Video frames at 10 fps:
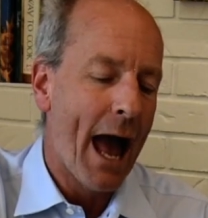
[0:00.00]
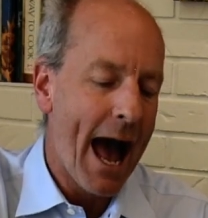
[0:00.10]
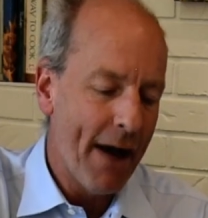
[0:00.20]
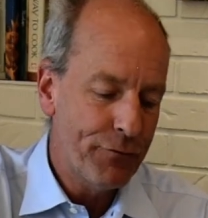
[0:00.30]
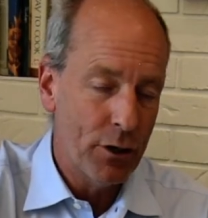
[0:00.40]

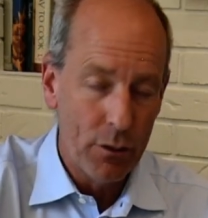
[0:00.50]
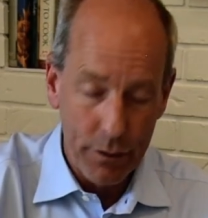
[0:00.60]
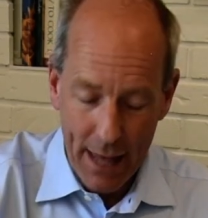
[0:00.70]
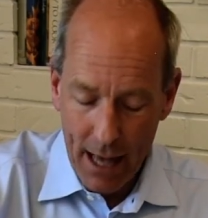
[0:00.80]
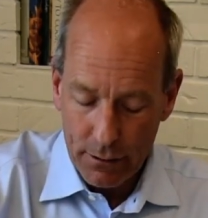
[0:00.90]
After
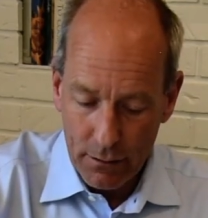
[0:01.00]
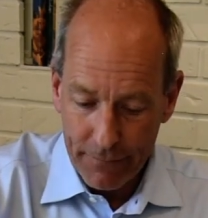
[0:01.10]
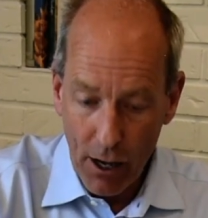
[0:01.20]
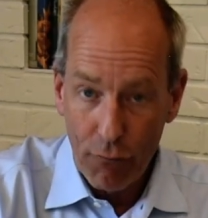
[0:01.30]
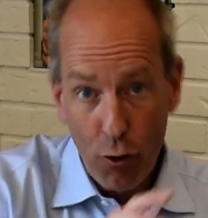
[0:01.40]
that little
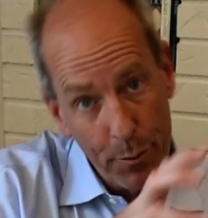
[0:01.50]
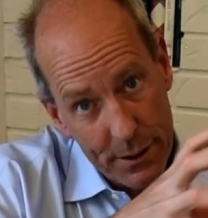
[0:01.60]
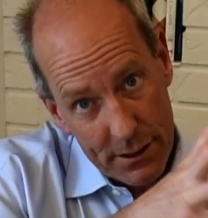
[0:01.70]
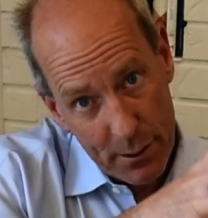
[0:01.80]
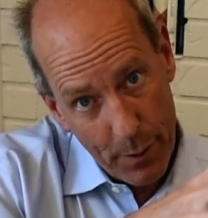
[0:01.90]
valve
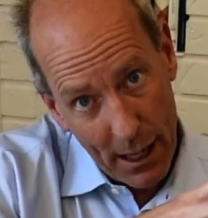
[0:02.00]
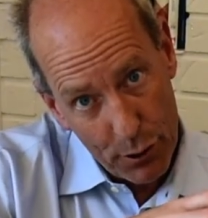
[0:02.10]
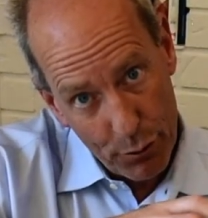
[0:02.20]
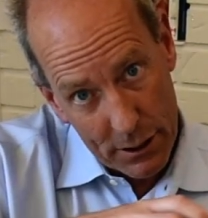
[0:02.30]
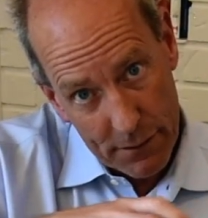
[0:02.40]
opens, the
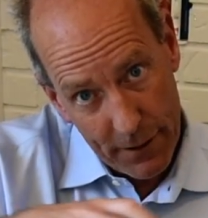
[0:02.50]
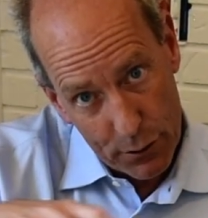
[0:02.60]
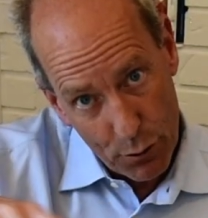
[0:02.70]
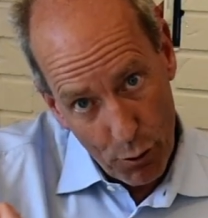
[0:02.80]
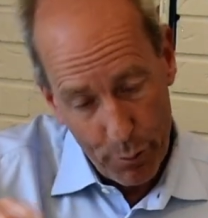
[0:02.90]
pyloric
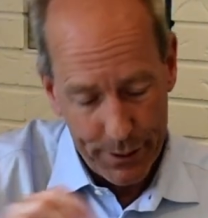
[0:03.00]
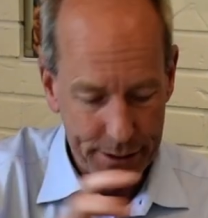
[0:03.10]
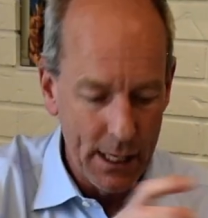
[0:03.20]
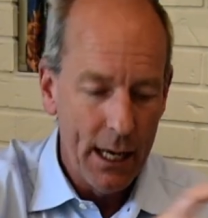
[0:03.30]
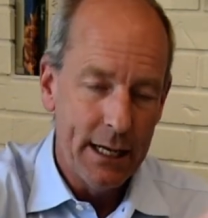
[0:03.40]
sphincter opens.